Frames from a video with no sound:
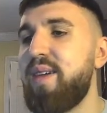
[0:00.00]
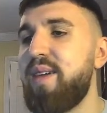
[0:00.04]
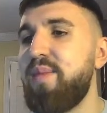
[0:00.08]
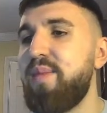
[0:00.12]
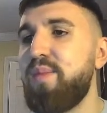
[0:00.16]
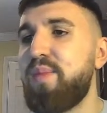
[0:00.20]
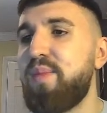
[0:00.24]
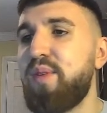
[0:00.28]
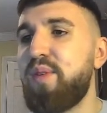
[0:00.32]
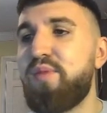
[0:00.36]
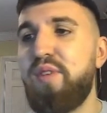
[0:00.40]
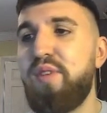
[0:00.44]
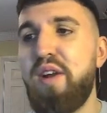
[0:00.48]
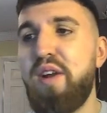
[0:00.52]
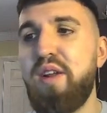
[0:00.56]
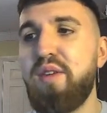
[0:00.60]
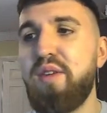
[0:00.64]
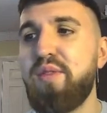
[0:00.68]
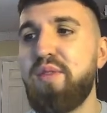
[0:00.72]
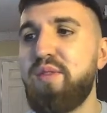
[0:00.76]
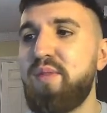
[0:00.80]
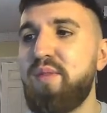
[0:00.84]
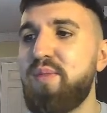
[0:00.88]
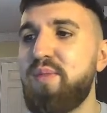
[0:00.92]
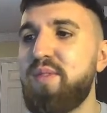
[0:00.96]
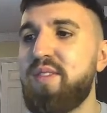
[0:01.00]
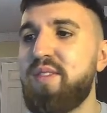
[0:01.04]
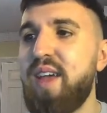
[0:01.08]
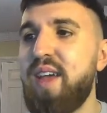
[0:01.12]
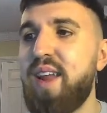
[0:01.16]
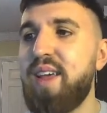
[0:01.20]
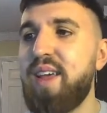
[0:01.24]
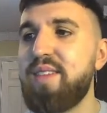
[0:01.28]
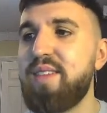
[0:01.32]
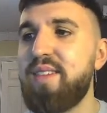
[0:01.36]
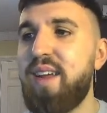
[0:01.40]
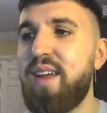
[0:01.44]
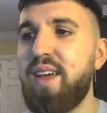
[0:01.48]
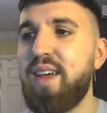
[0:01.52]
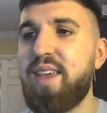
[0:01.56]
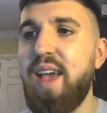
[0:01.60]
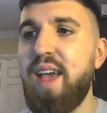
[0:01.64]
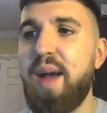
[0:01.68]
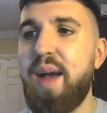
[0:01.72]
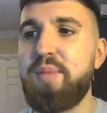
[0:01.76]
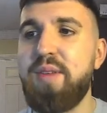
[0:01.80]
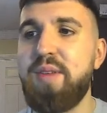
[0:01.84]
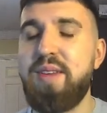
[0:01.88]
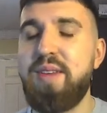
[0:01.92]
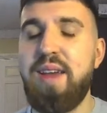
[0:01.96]
But fair enough. Salah
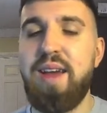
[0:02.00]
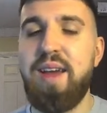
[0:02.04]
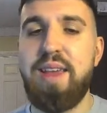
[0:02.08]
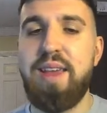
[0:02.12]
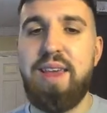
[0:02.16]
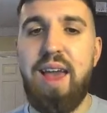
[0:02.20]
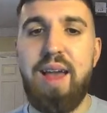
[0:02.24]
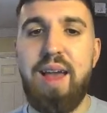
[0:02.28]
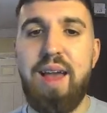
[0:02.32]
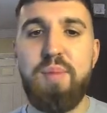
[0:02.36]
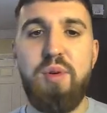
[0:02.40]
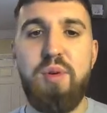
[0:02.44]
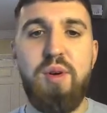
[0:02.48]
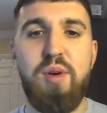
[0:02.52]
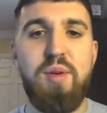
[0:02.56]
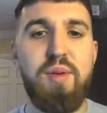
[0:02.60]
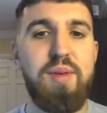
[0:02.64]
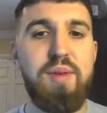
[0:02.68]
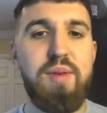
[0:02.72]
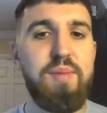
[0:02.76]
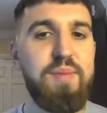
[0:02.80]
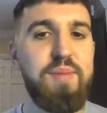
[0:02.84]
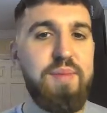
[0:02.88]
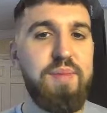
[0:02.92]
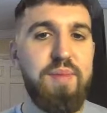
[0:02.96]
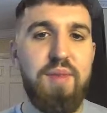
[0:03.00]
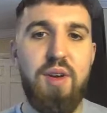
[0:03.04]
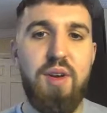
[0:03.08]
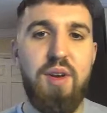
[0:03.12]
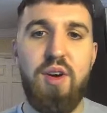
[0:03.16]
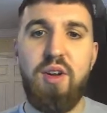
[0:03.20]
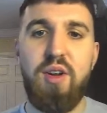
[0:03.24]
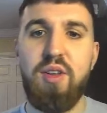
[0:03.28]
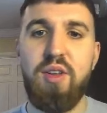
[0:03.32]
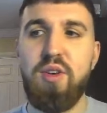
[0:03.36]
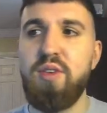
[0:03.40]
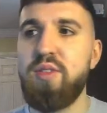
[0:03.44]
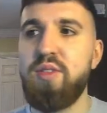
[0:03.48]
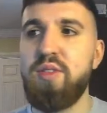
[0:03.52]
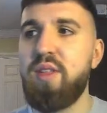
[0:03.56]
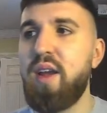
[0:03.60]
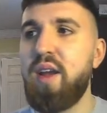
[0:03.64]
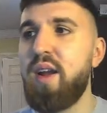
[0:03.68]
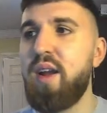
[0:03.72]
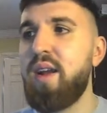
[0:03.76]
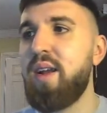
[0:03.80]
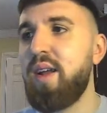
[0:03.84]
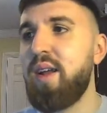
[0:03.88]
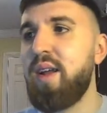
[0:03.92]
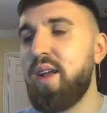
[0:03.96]
captain, yeah. Gakpo, all good there.